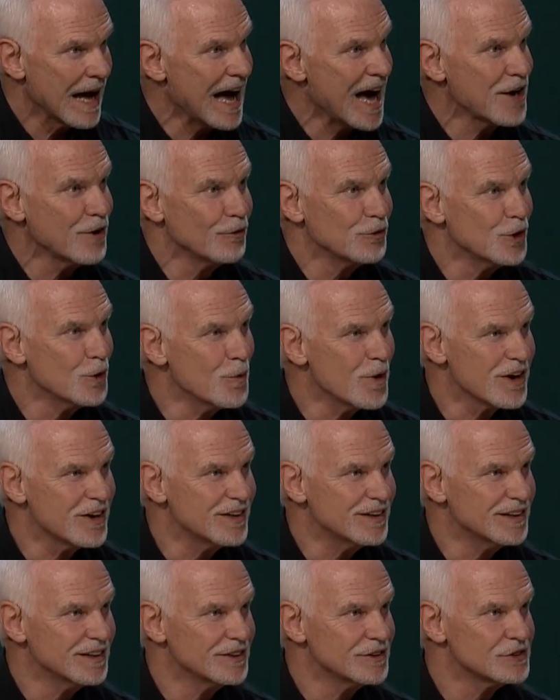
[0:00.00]
I don't know what
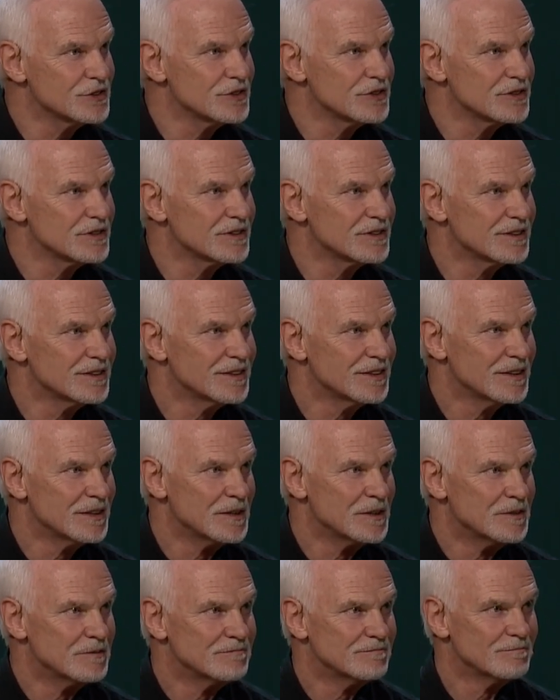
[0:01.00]
it is,
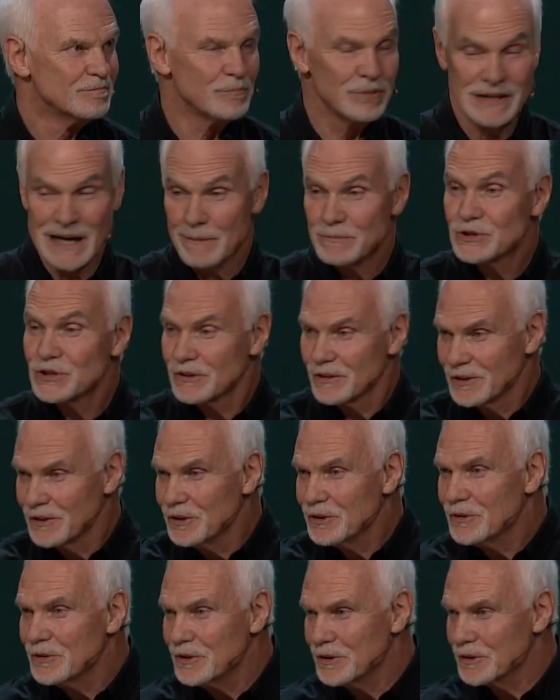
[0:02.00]
but I'm sure
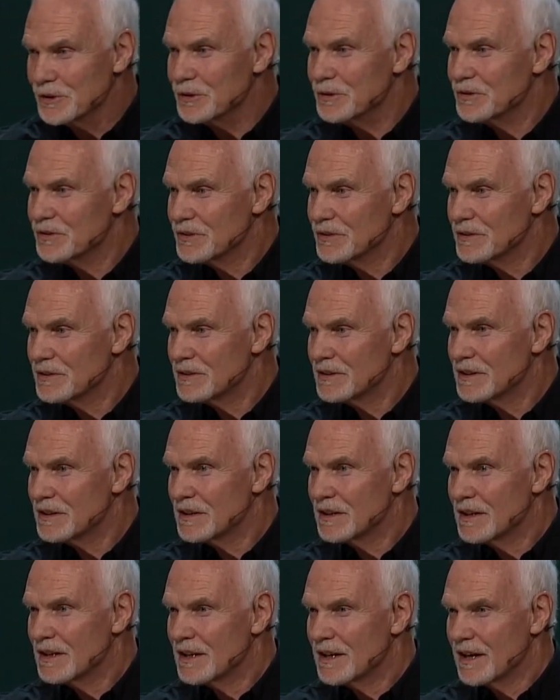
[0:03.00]
you do.
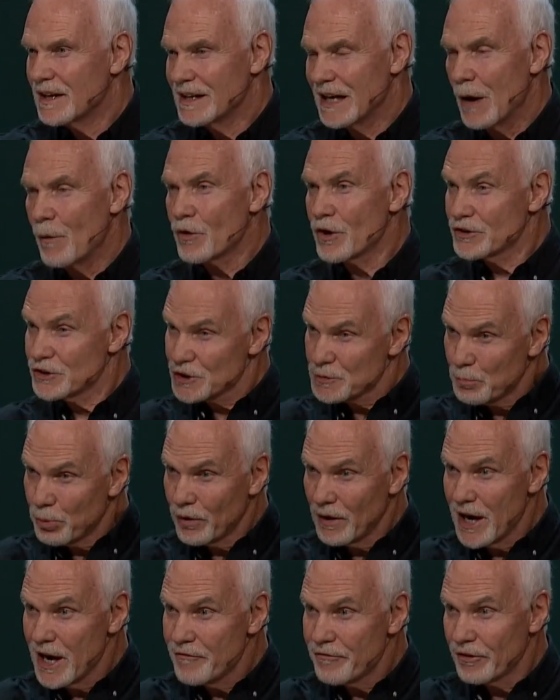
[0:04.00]
And I want to just
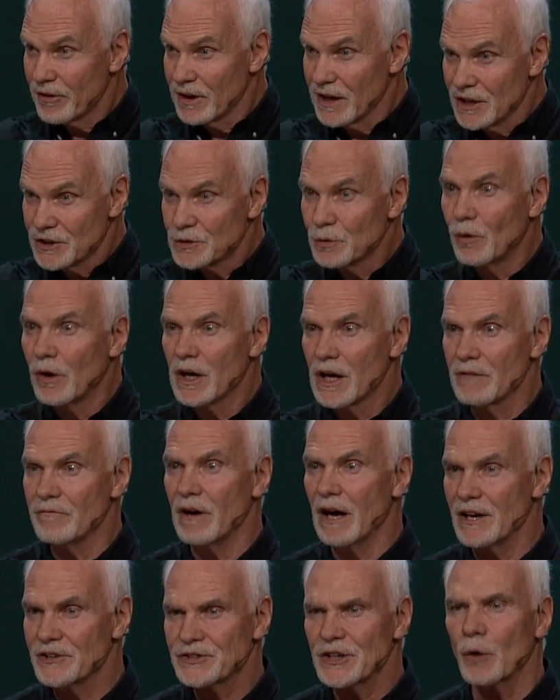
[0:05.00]
pray for each one
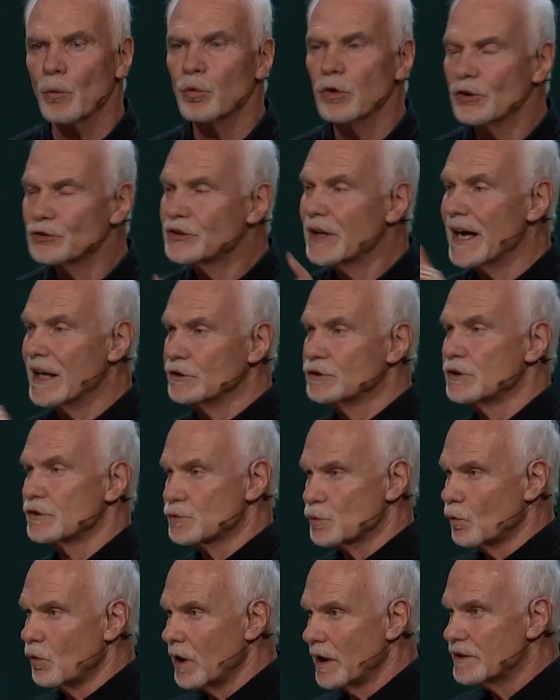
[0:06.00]
of us that we'll take
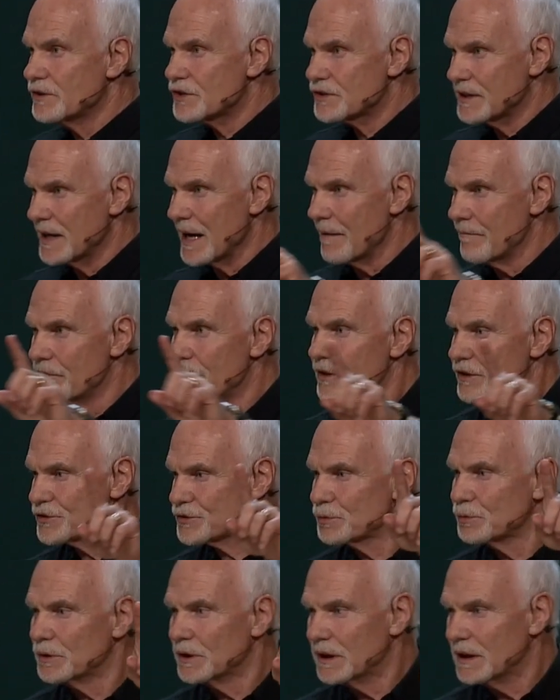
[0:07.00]
just one step
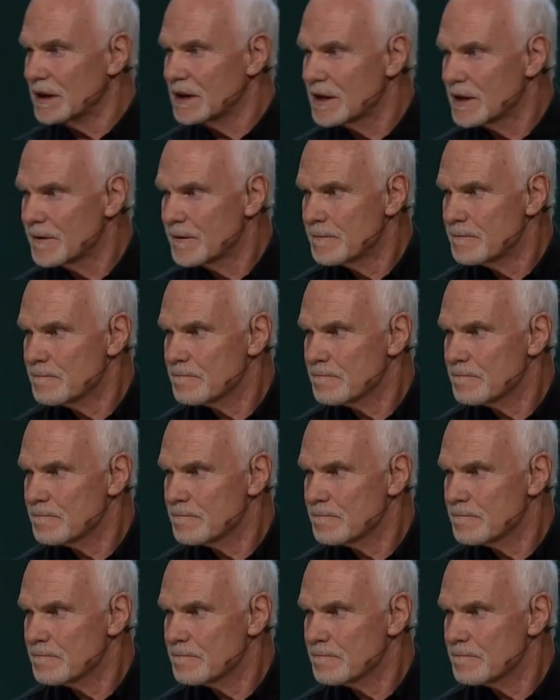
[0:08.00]
this week